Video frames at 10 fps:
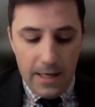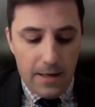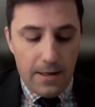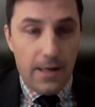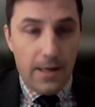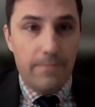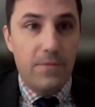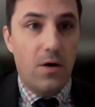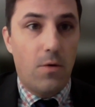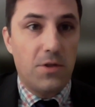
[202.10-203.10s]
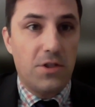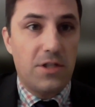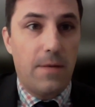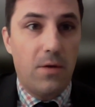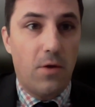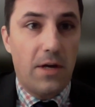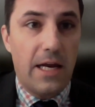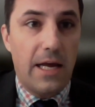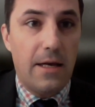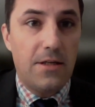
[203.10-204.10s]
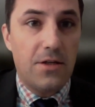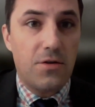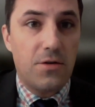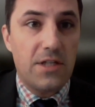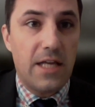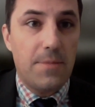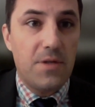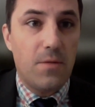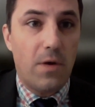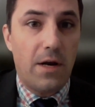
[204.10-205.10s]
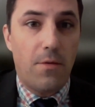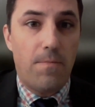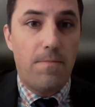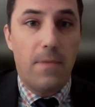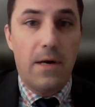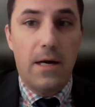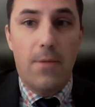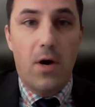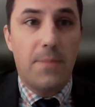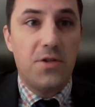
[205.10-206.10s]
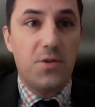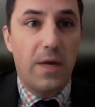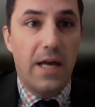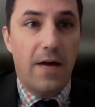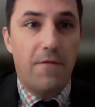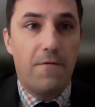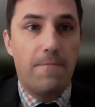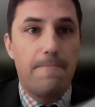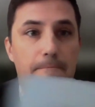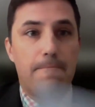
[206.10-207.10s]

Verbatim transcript: and um, you know we're just going to be looking at additional steps and what other um, options we have.